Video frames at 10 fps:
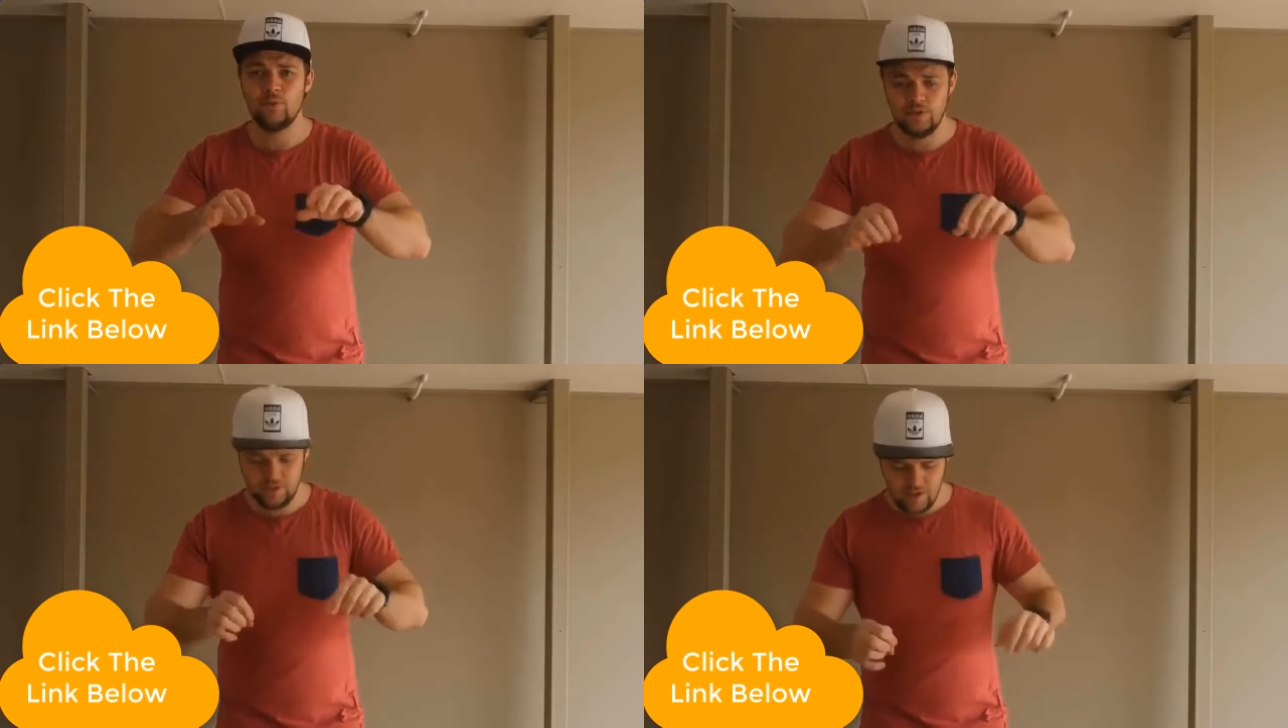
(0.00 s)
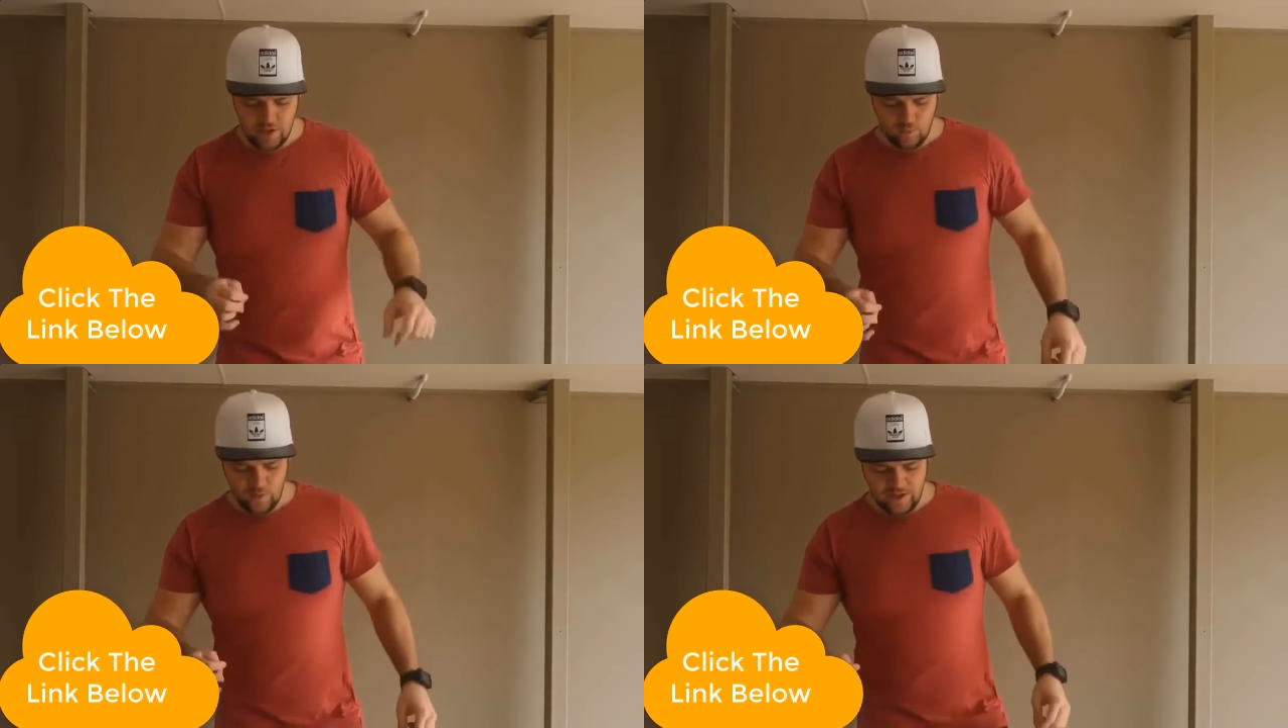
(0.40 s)
point
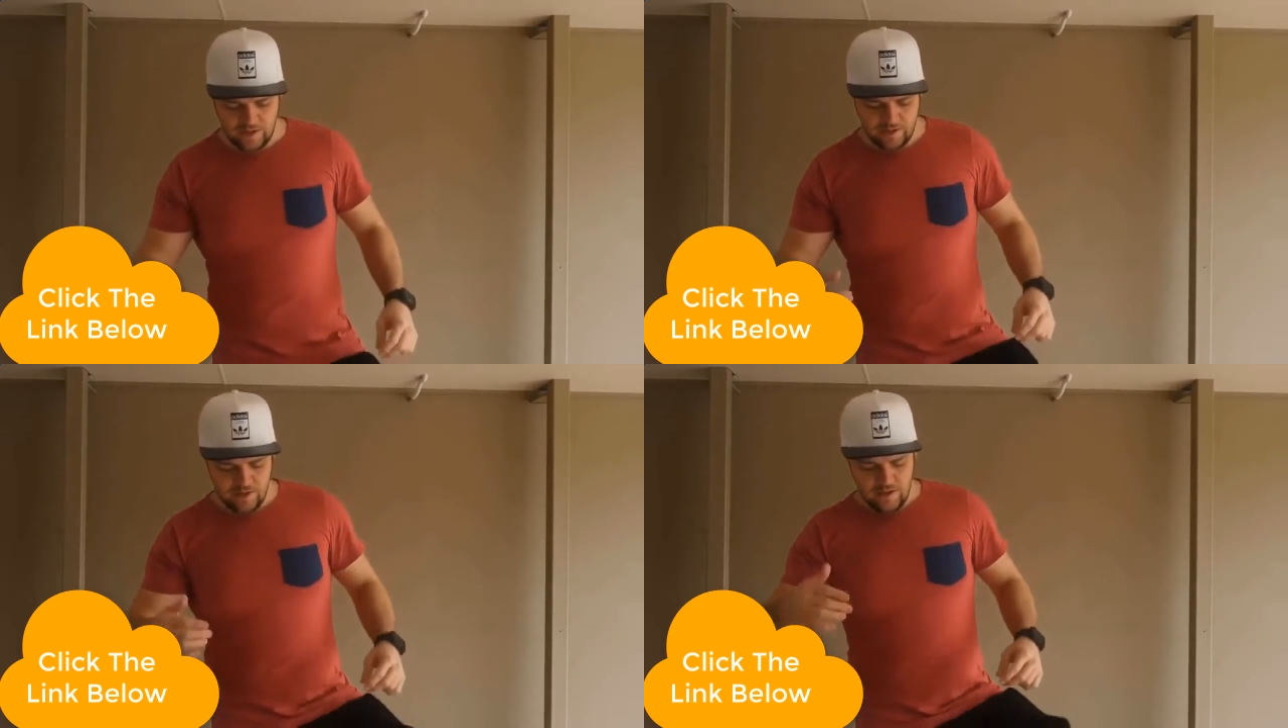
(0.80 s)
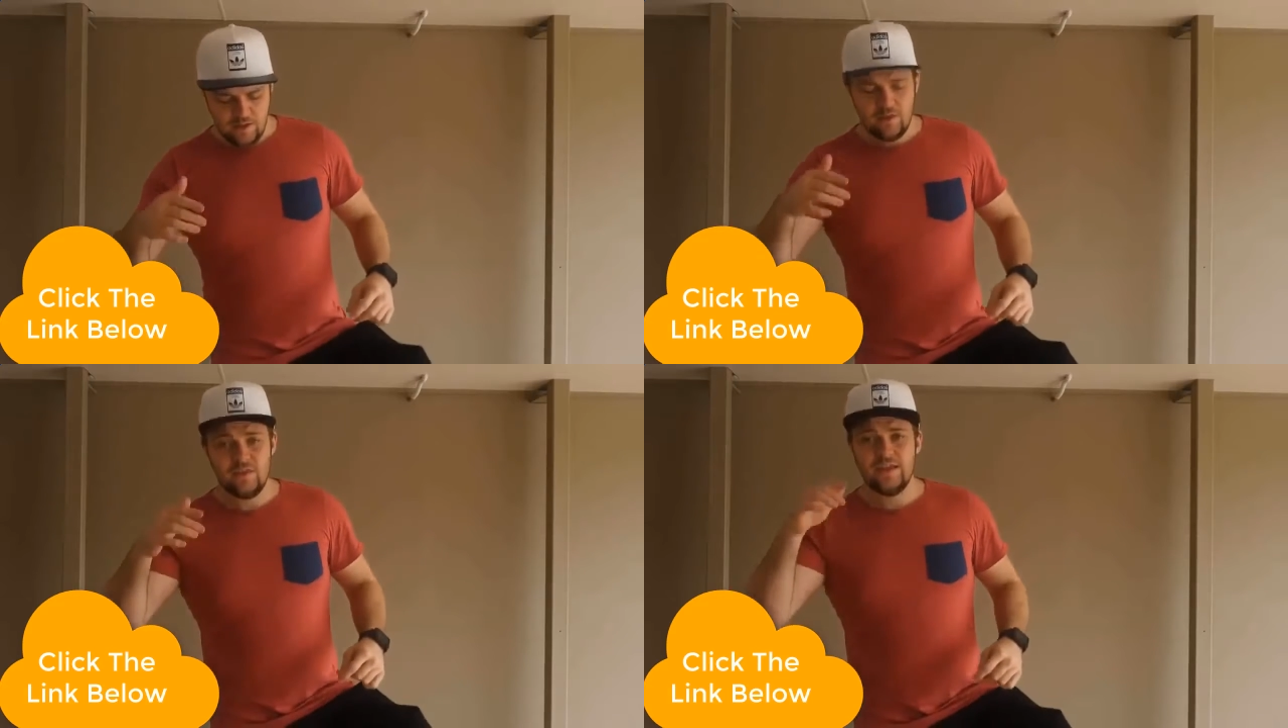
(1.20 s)
where
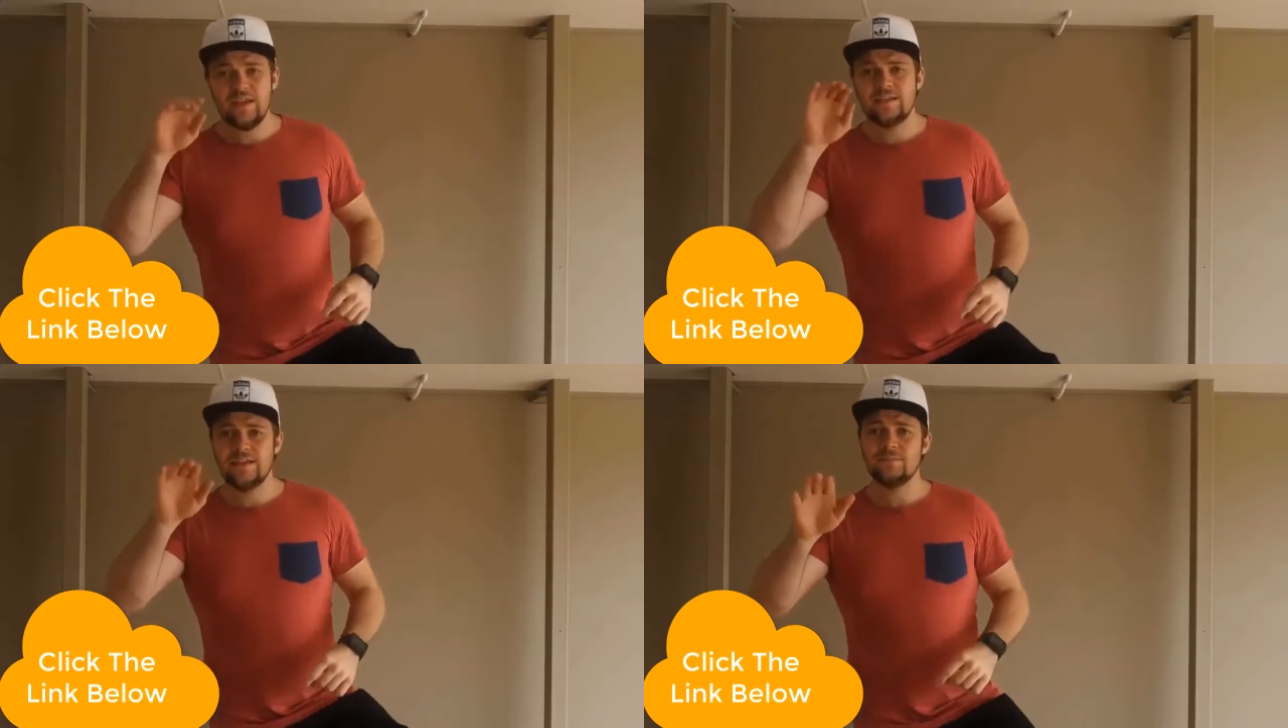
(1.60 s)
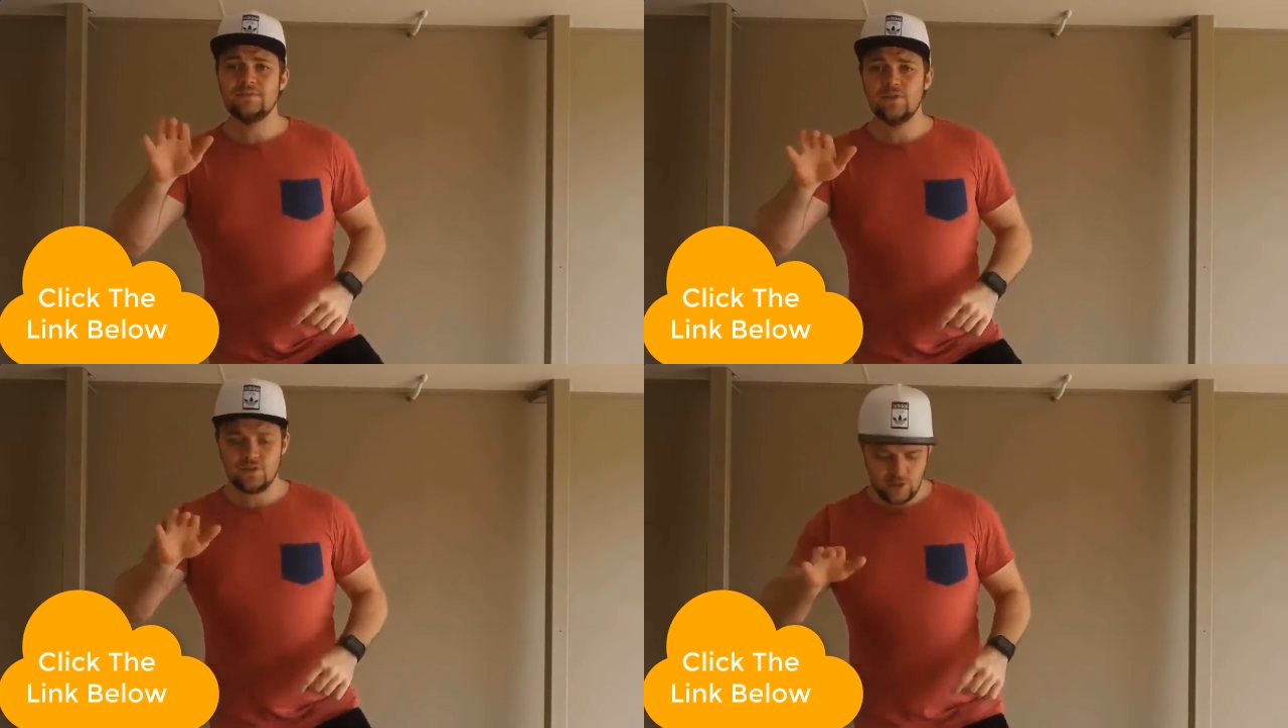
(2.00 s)
the tips
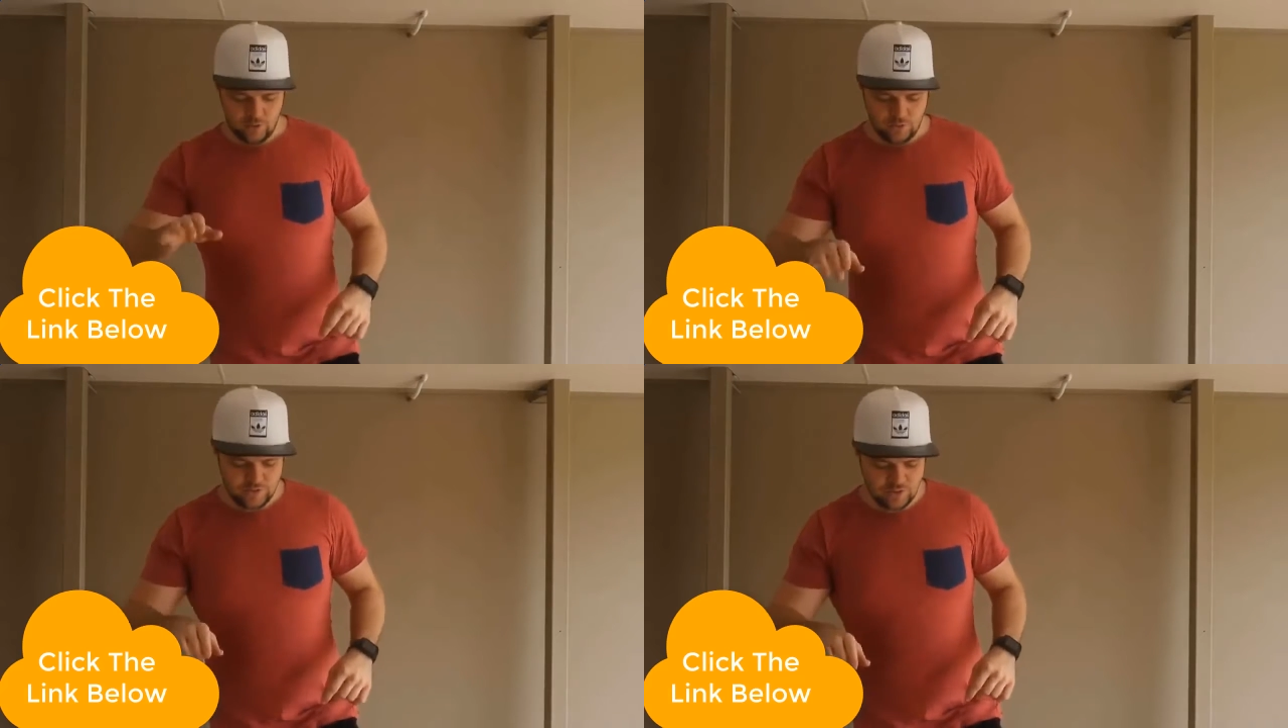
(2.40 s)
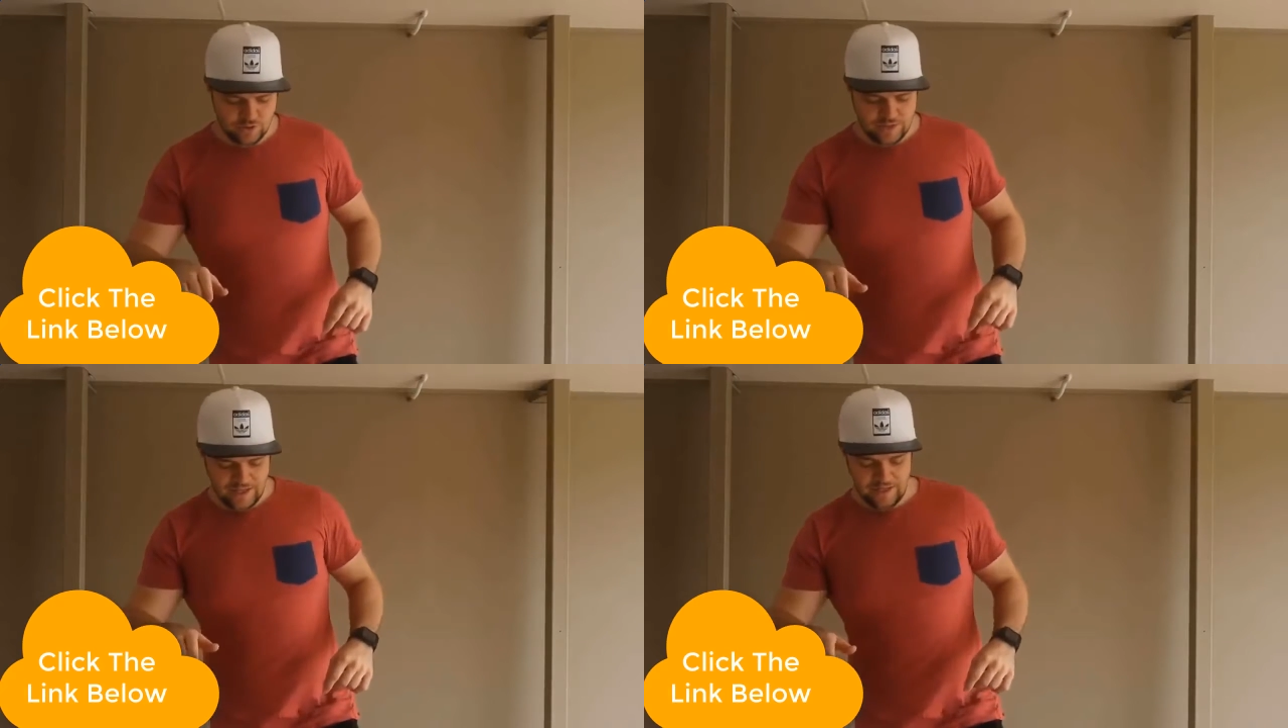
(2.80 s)
of your toes are
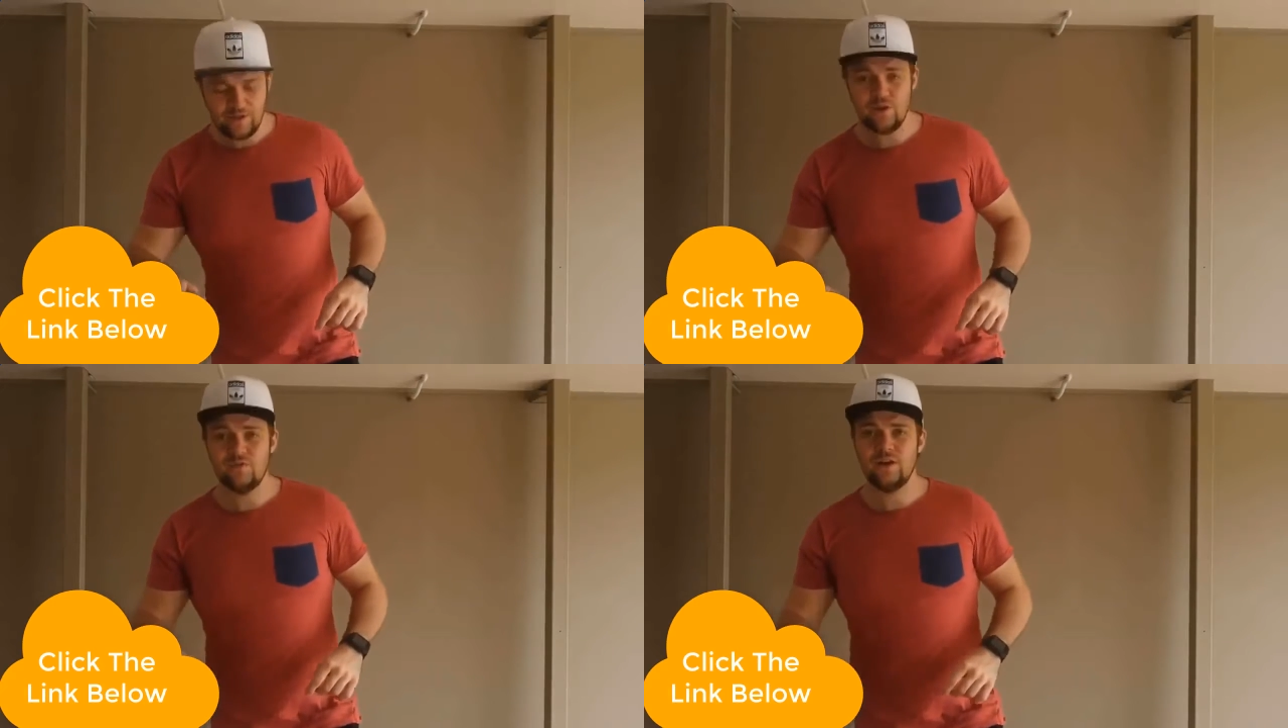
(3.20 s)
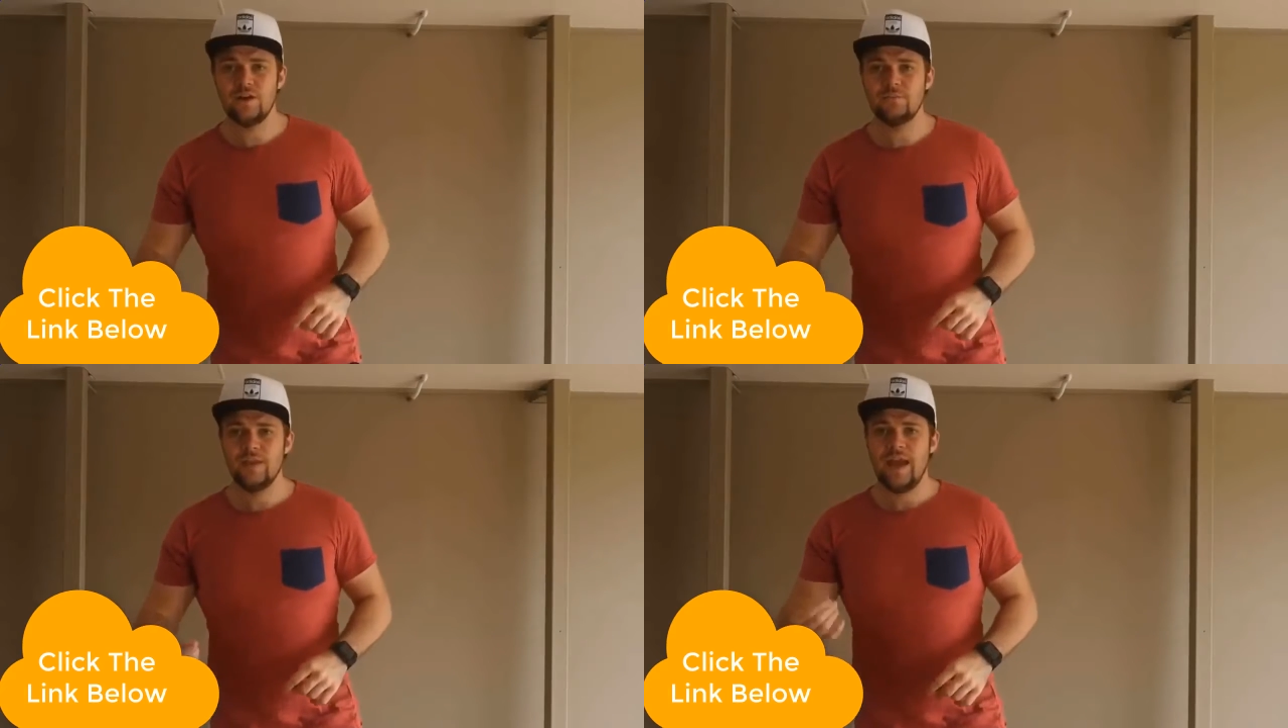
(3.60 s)
just hanging
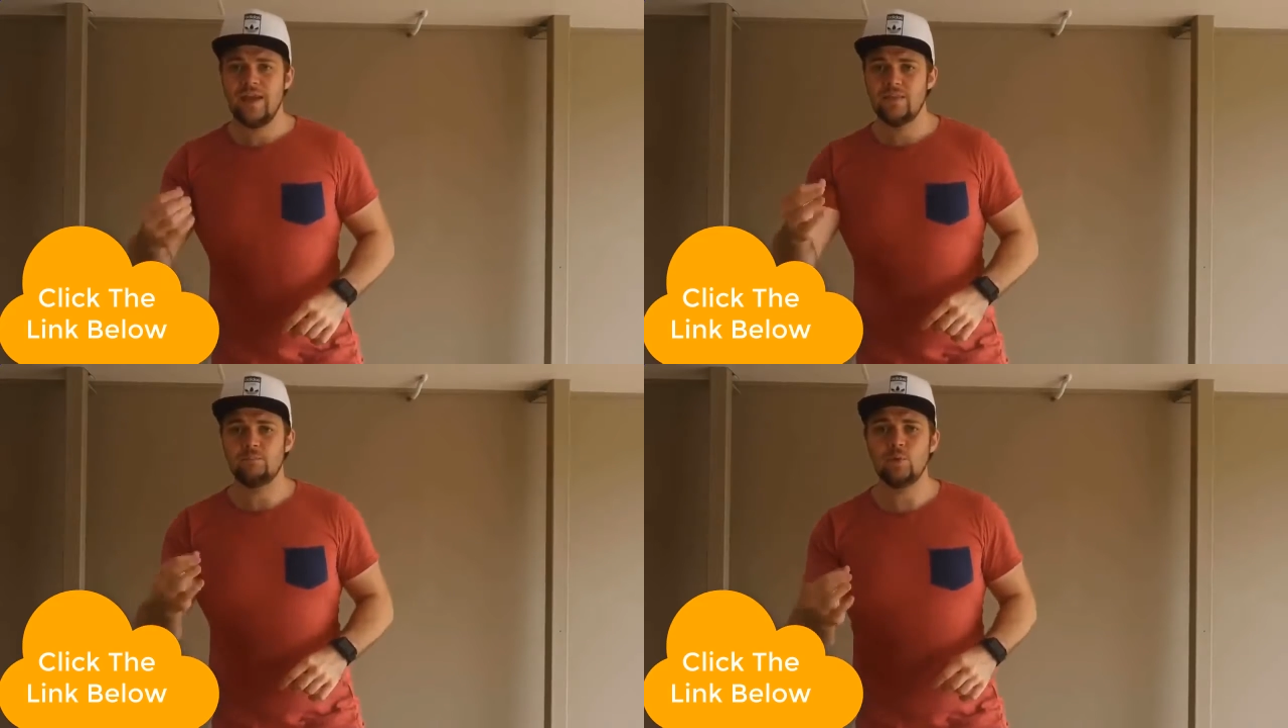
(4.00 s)
over and the